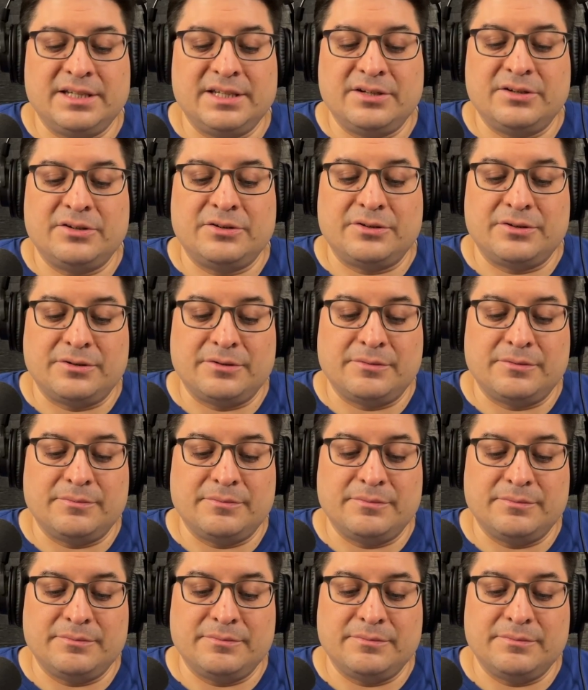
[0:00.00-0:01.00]
her
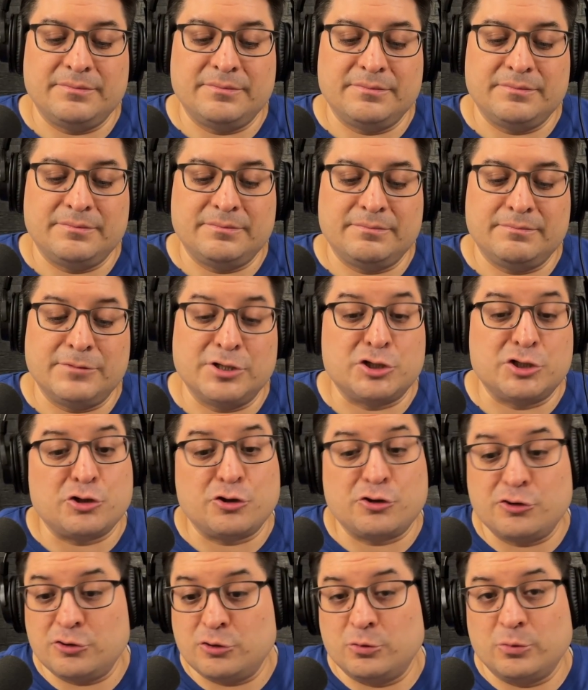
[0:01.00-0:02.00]

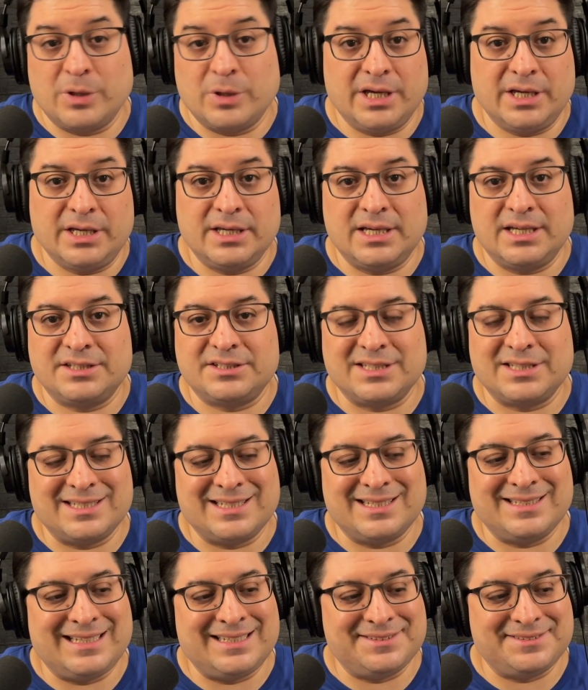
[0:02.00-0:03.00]
maternal way,
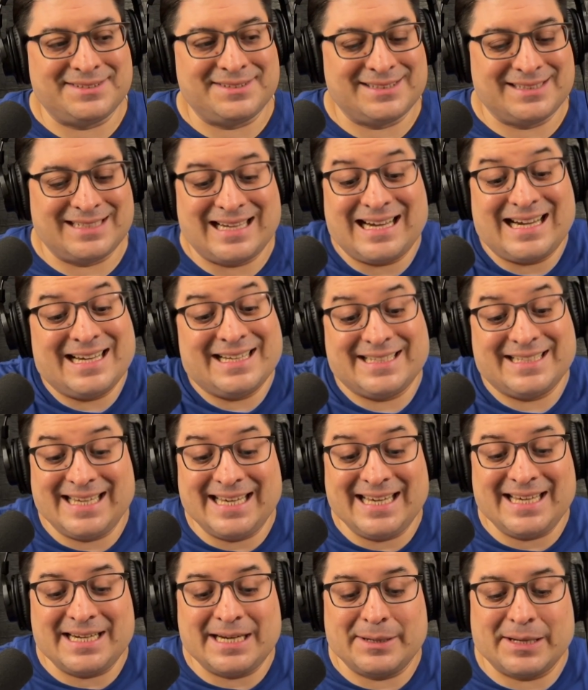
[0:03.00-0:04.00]
as a Hyde
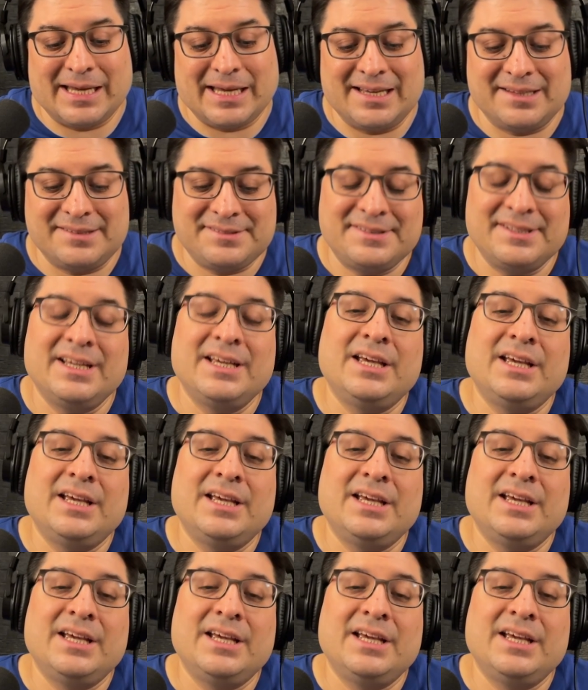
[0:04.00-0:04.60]
can, I guess,